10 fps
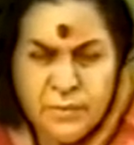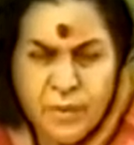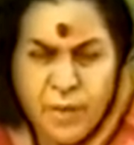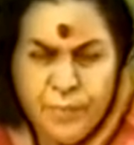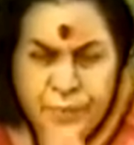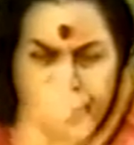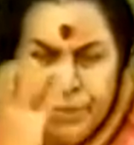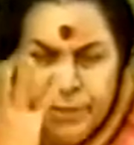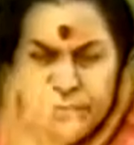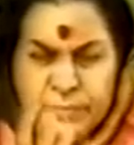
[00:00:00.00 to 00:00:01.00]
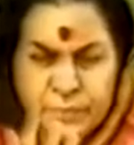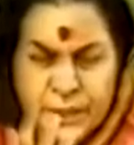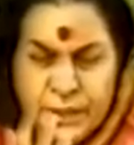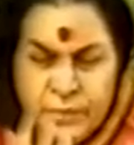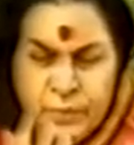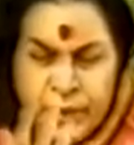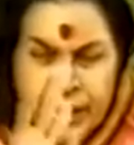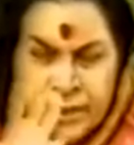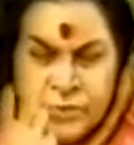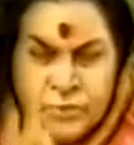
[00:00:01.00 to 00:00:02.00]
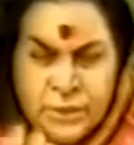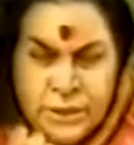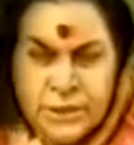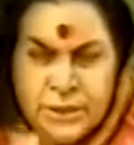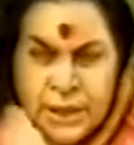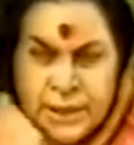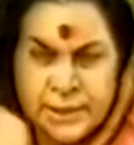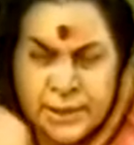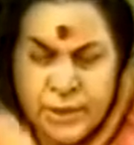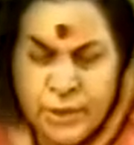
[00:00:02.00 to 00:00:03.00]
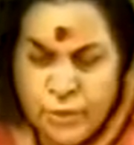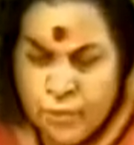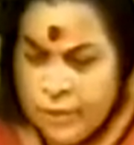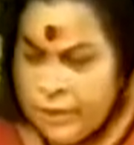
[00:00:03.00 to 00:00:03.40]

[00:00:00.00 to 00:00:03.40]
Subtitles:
optimum that one has to reach as a yogi.